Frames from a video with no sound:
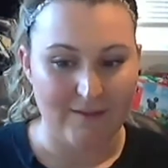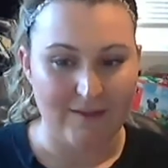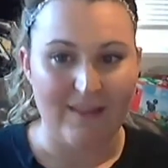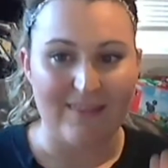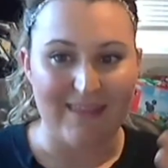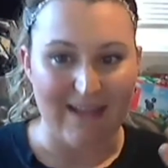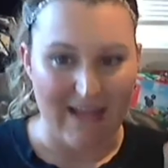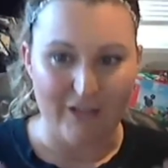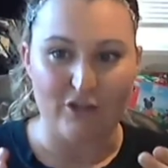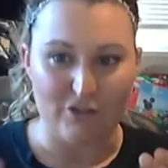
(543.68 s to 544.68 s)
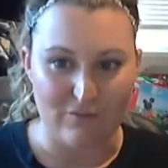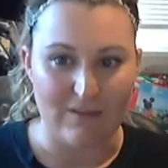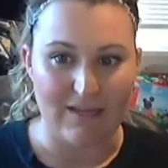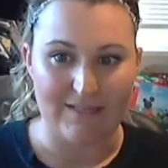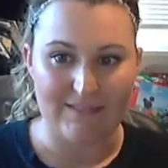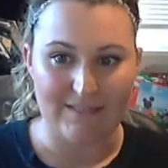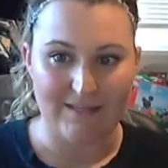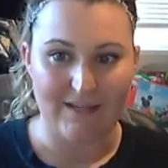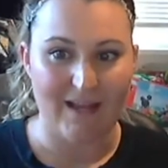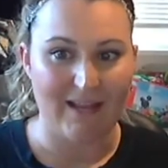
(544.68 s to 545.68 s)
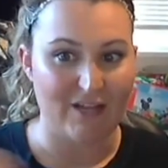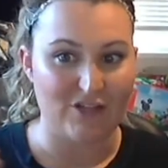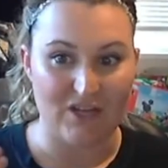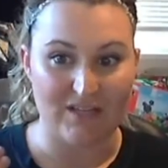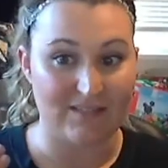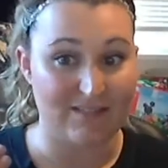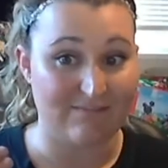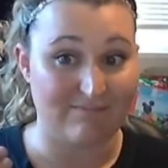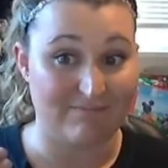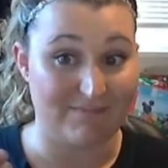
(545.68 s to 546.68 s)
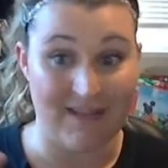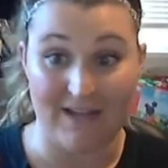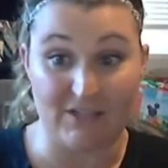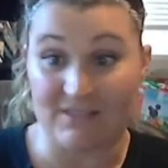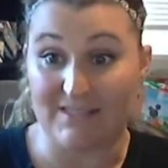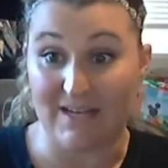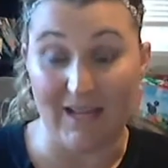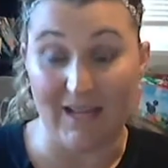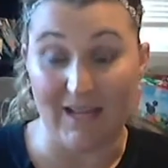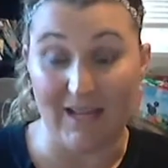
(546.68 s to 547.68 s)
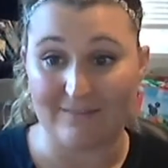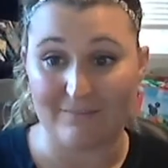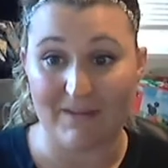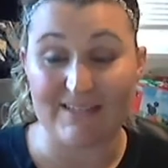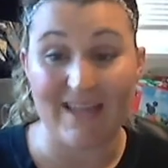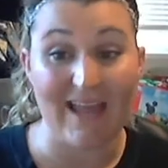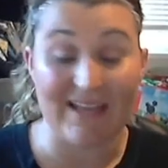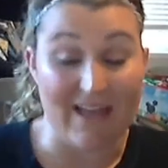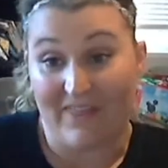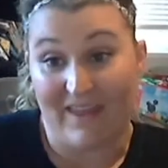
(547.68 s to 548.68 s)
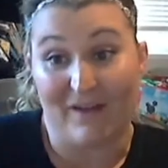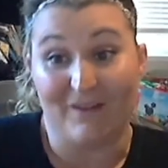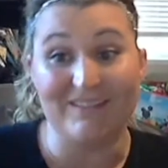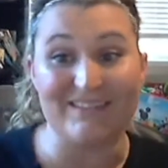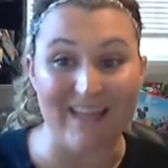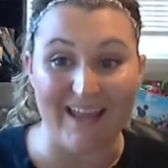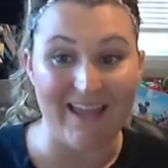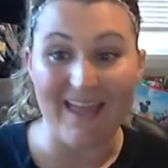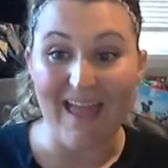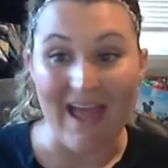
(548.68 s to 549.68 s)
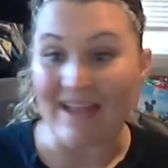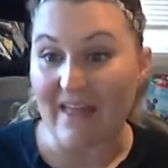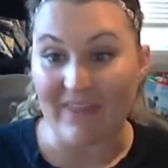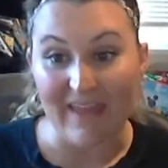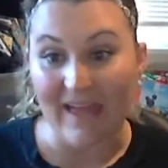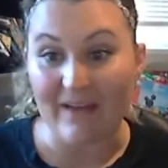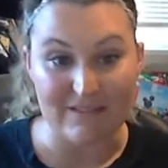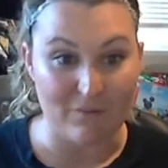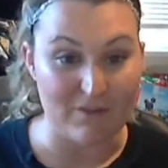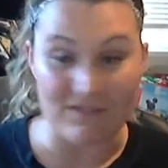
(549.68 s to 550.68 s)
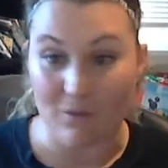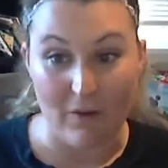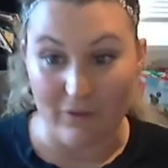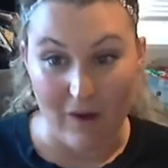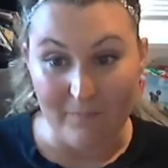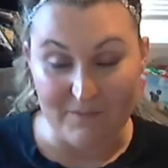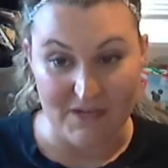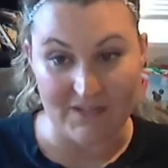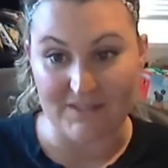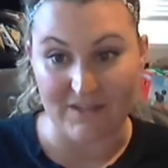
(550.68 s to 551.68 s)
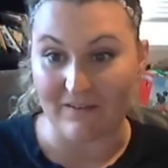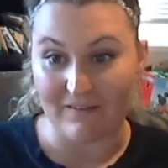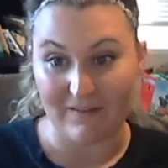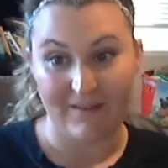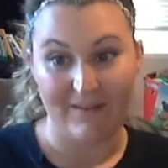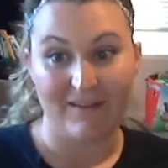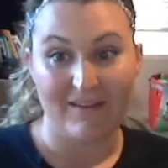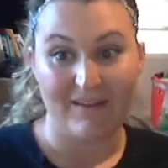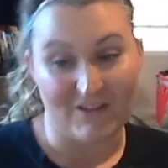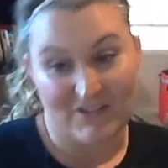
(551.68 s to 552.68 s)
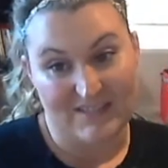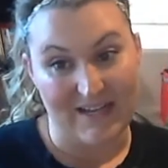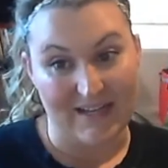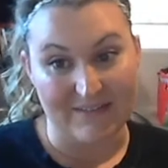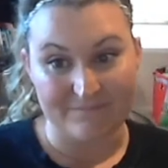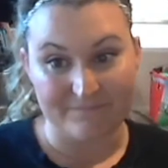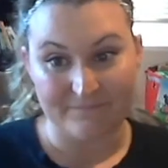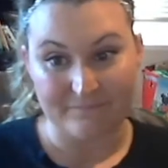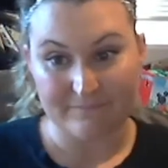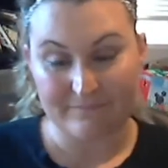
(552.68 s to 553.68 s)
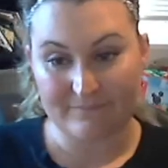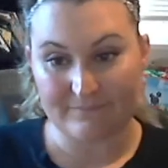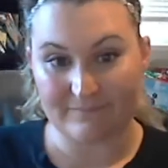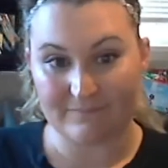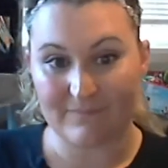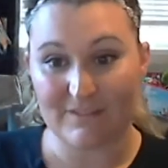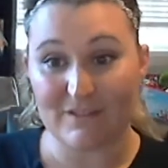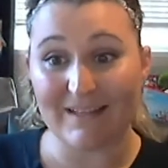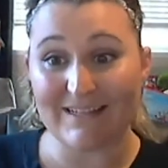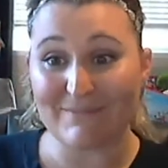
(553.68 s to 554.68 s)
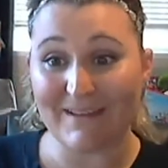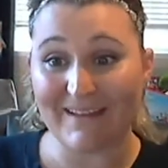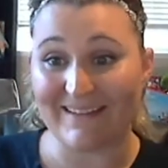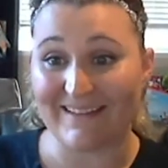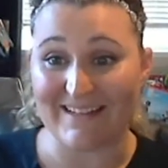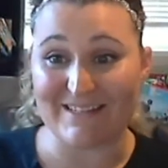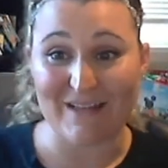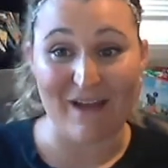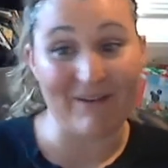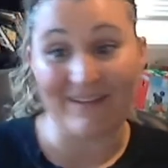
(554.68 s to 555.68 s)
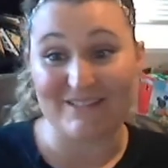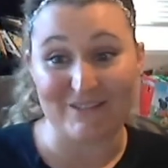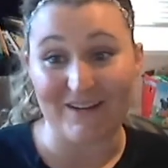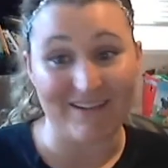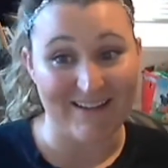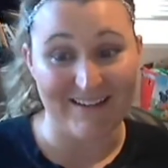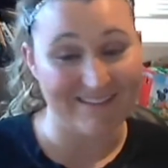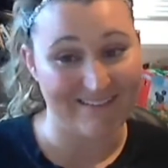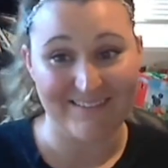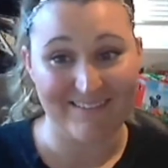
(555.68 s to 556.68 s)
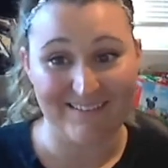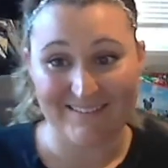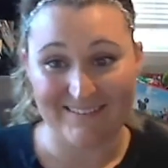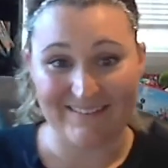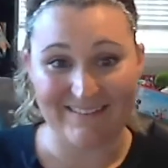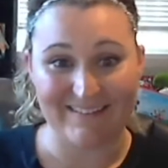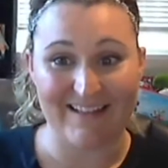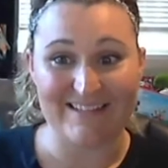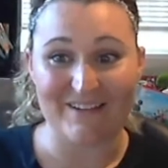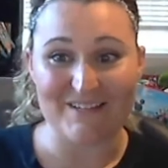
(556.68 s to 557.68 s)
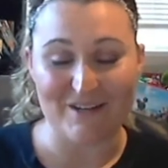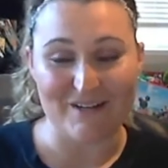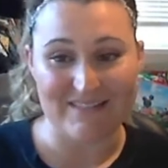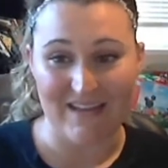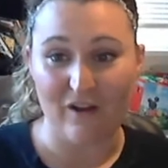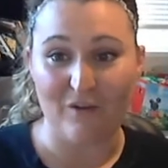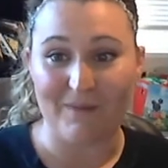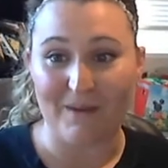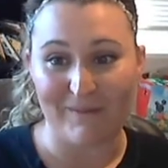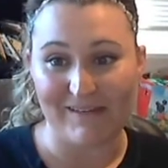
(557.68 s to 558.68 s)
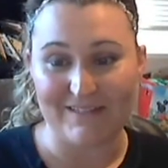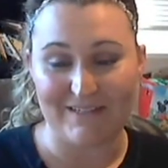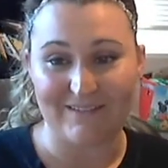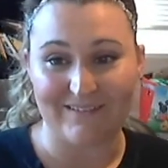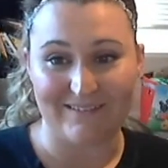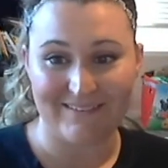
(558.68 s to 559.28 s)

that I could do this. And I just did it because I had nothing else. There was no other option. So I just did it. So that's how I started. That's how I started. Stay-at-home mommy to,